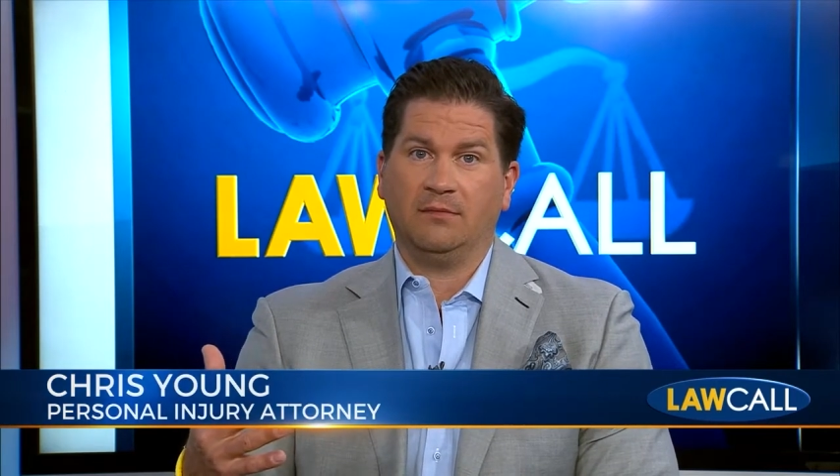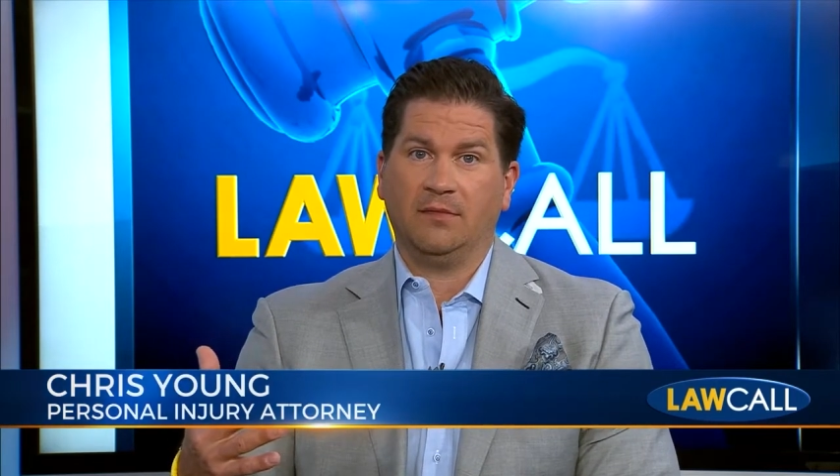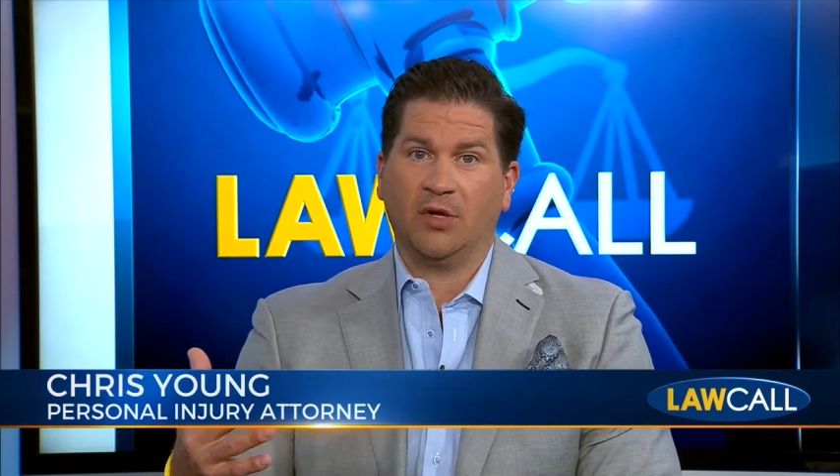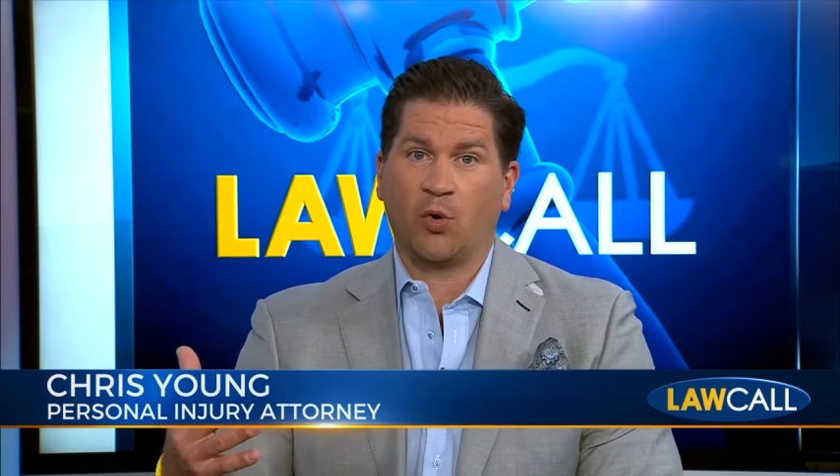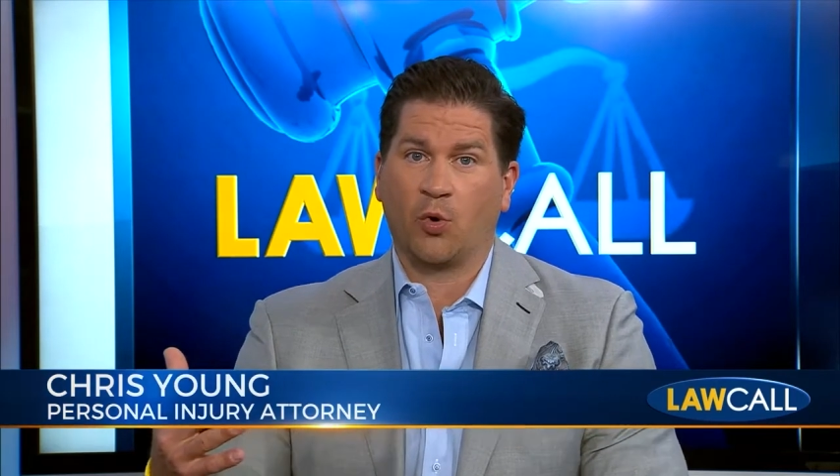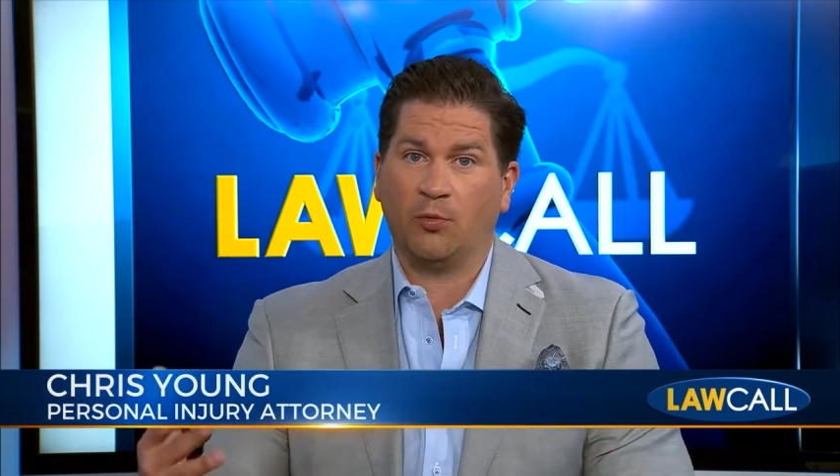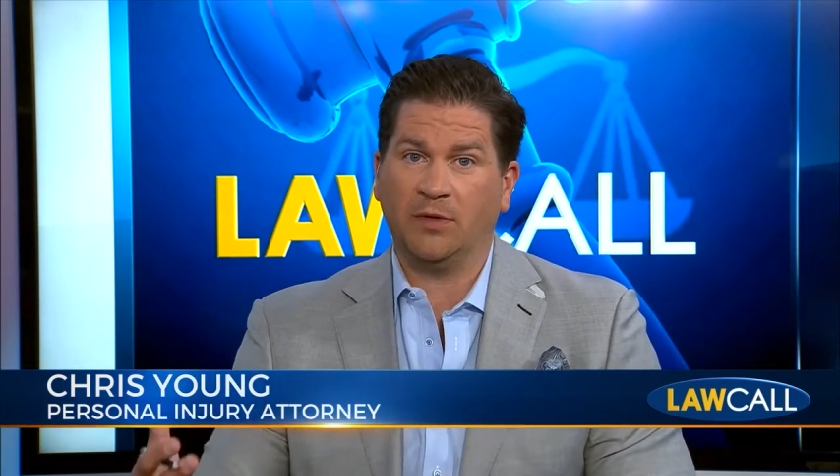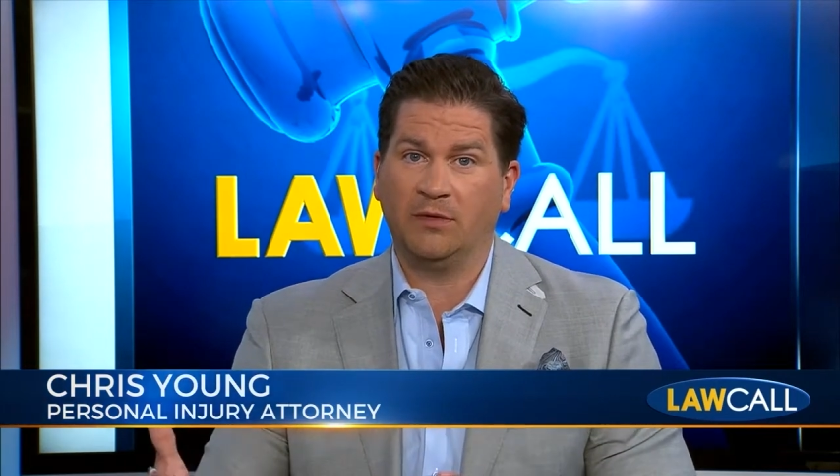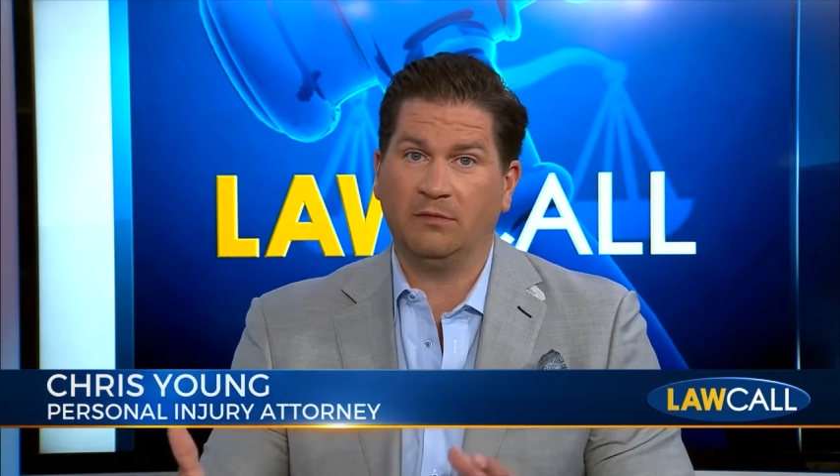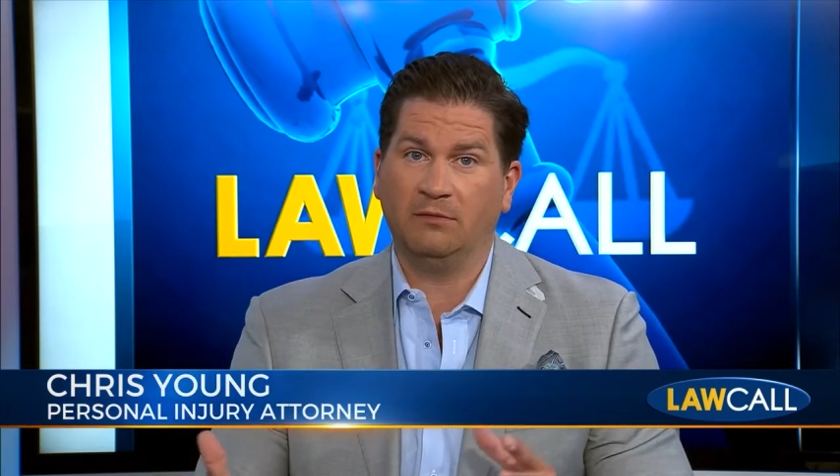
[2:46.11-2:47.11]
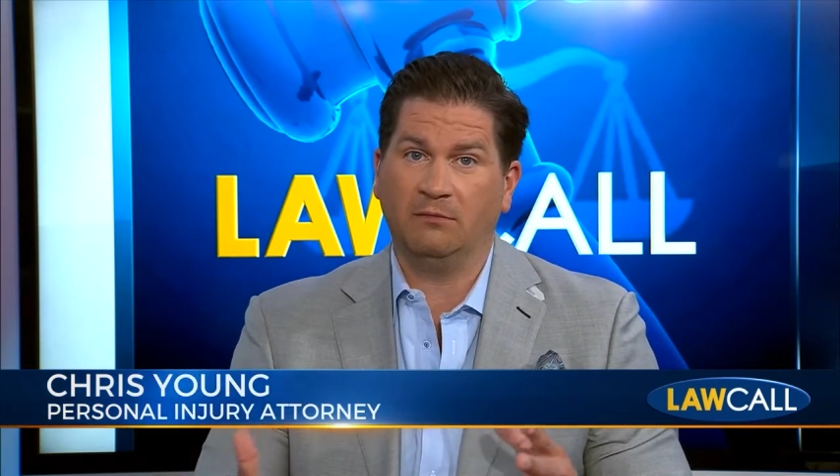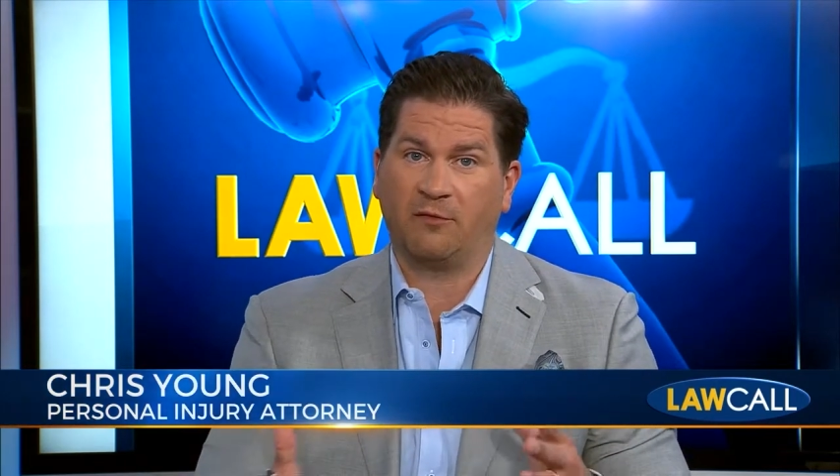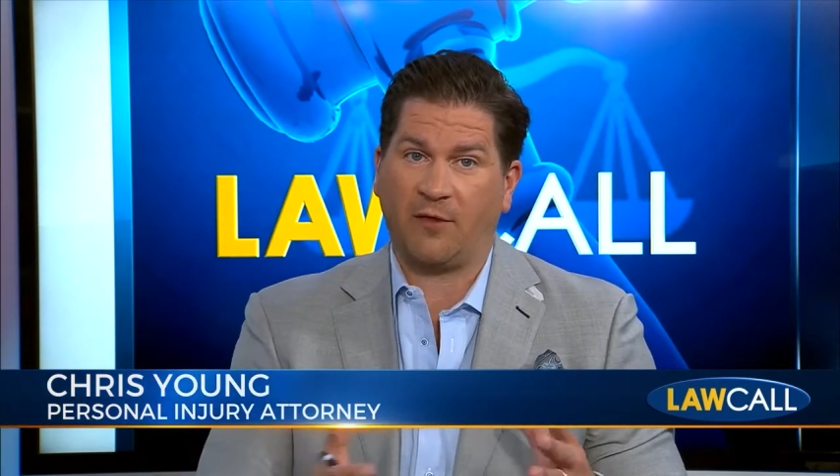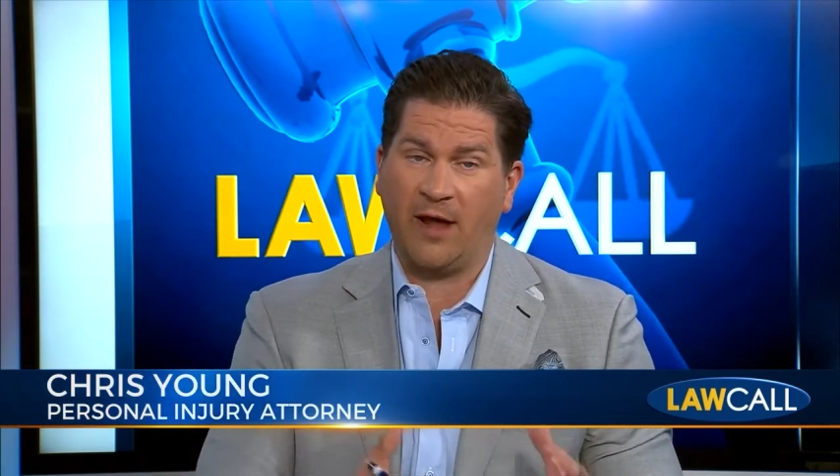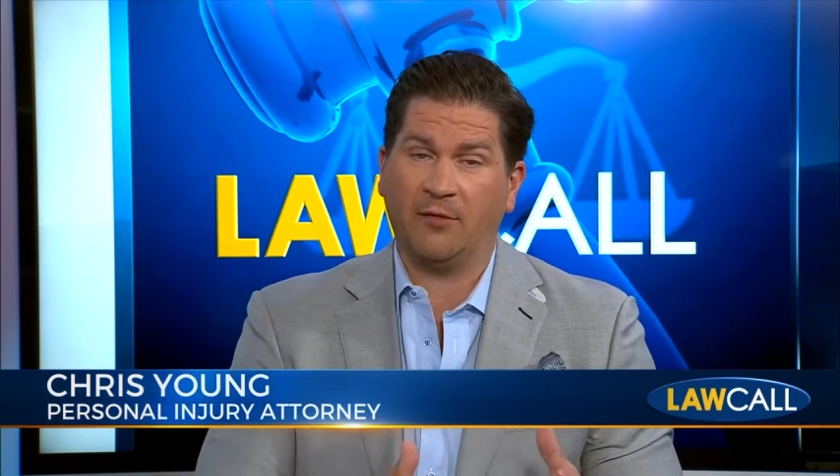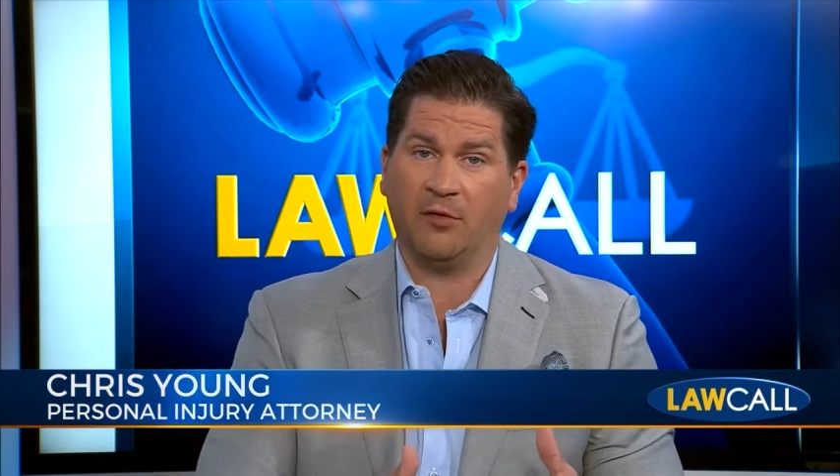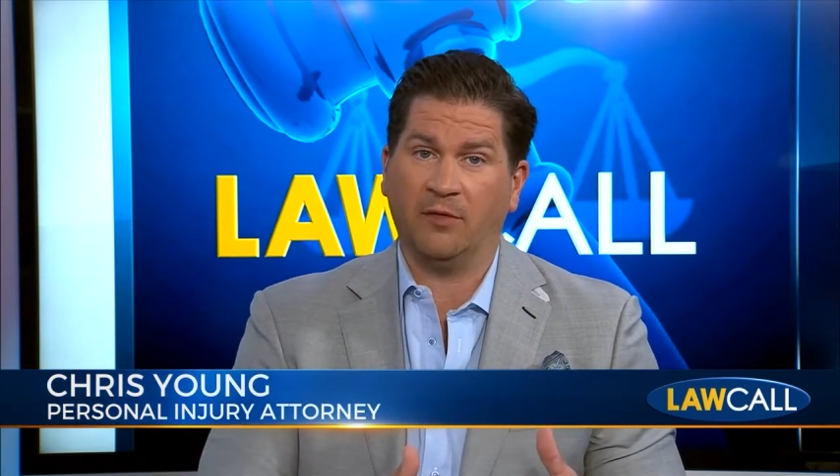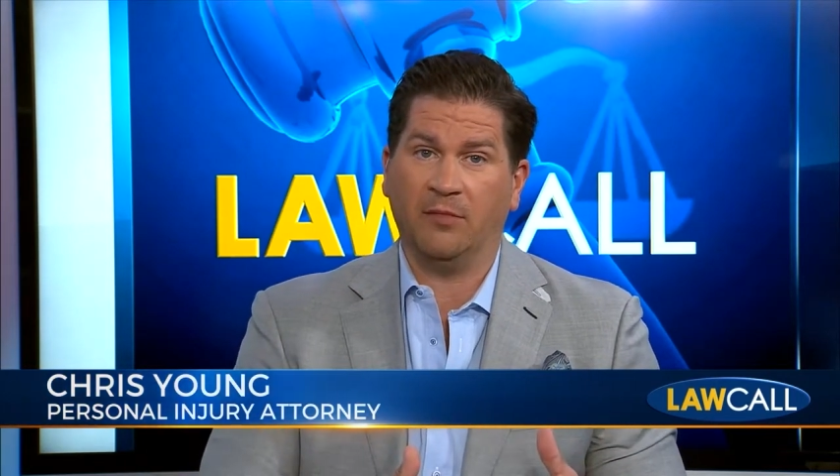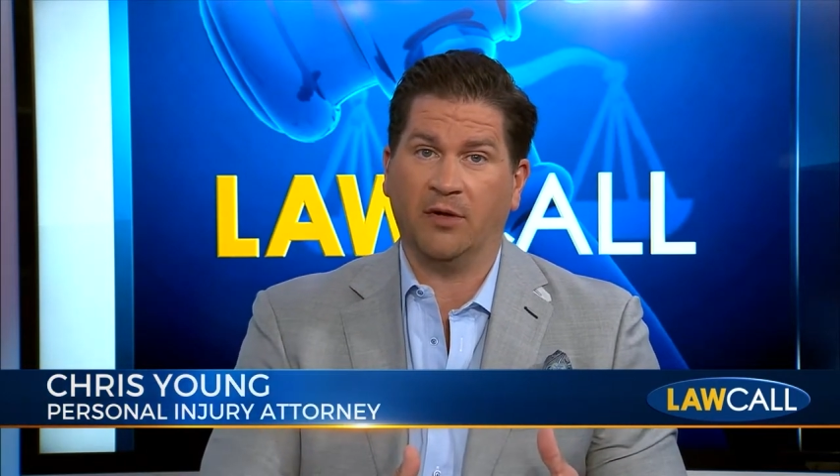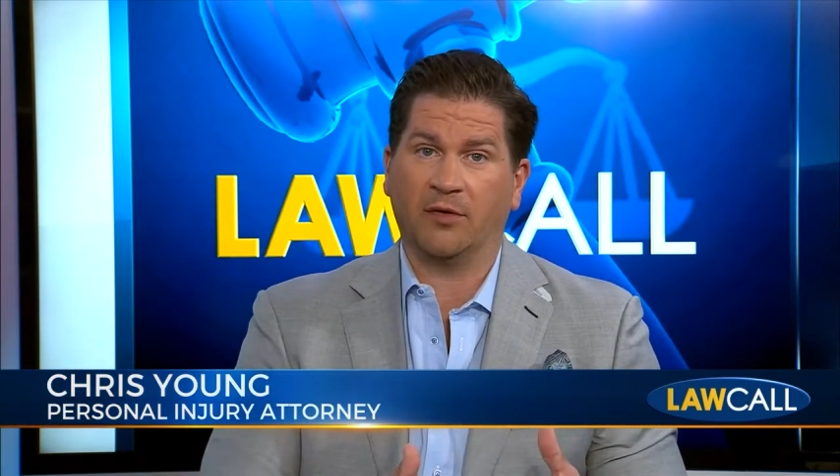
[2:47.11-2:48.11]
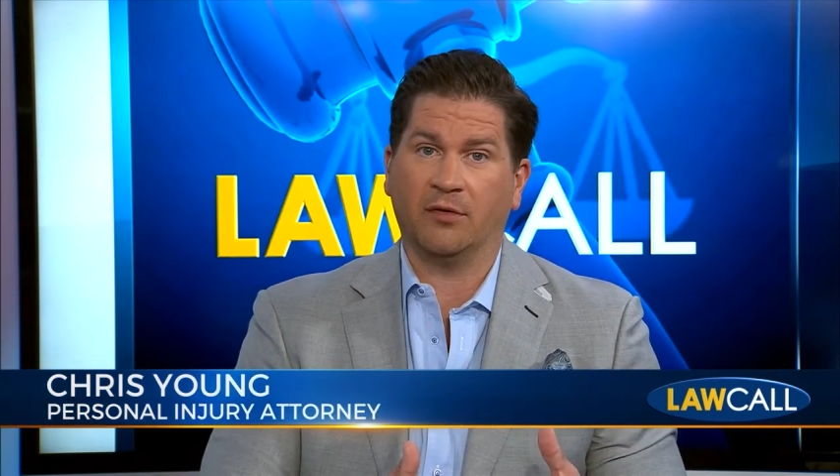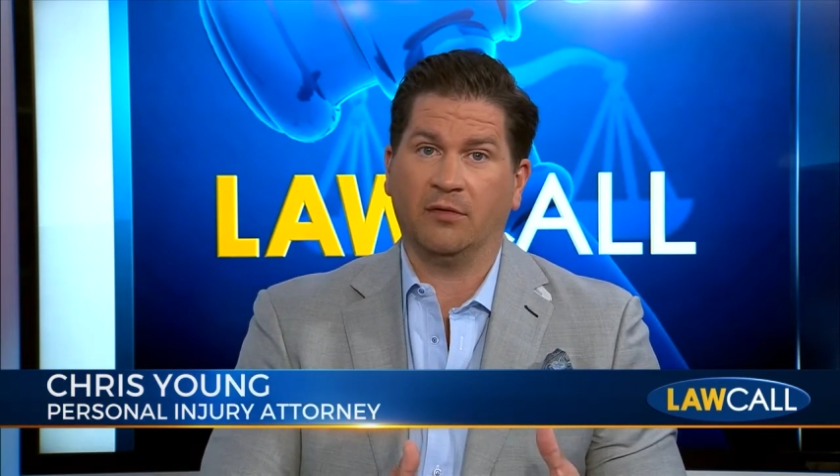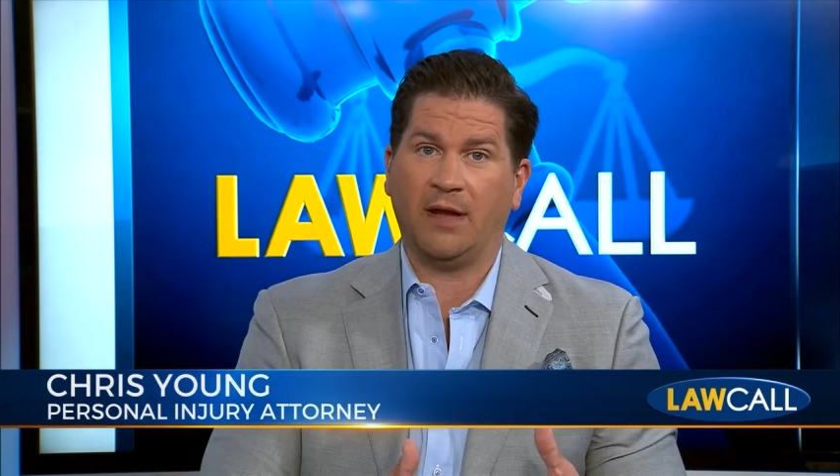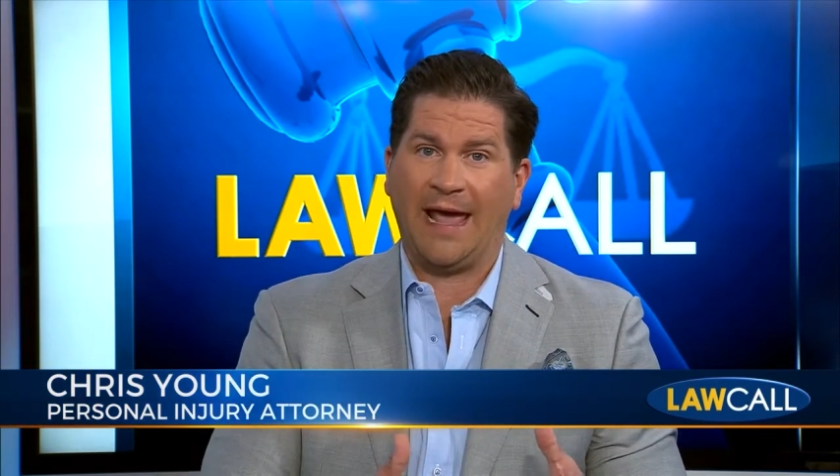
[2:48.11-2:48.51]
the court would frown on the mother